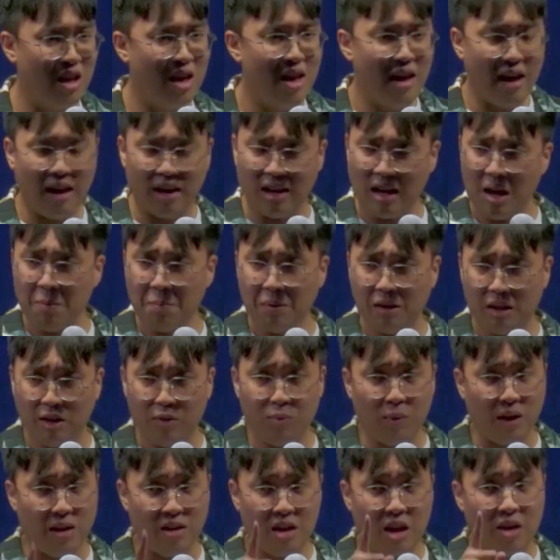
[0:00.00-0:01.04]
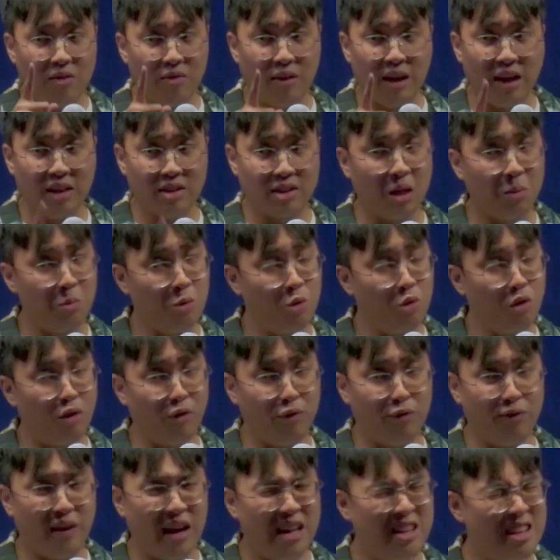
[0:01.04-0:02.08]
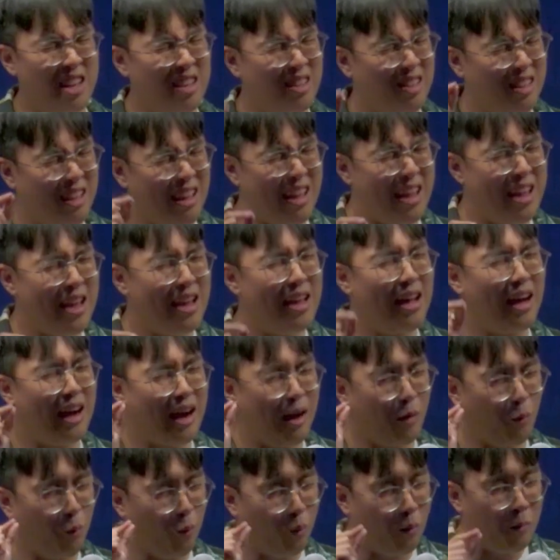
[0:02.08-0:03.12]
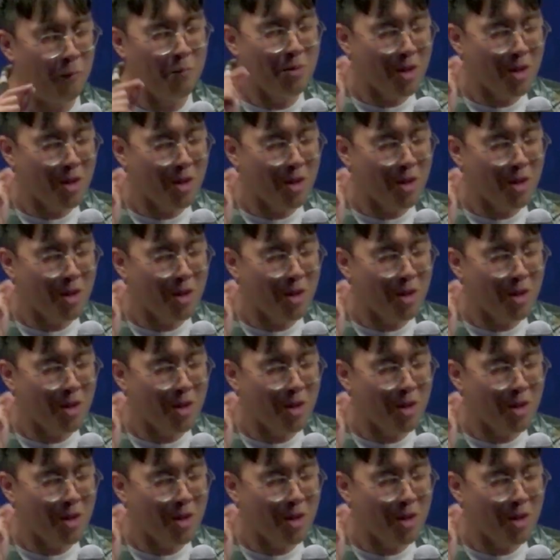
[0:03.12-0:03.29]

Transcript: And I believe when they rise up, you will find that they are